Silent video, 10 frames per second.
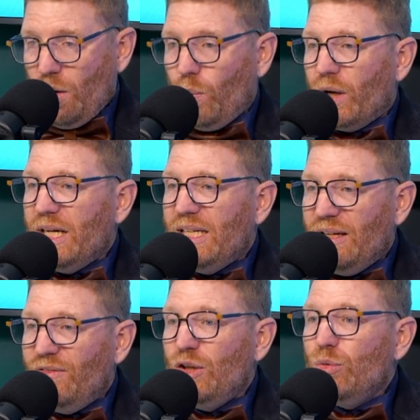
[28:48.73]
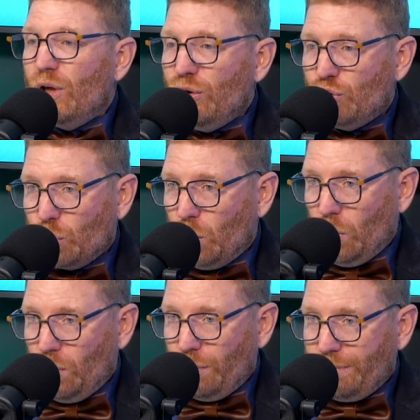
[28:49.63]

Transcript: We're going to give you control.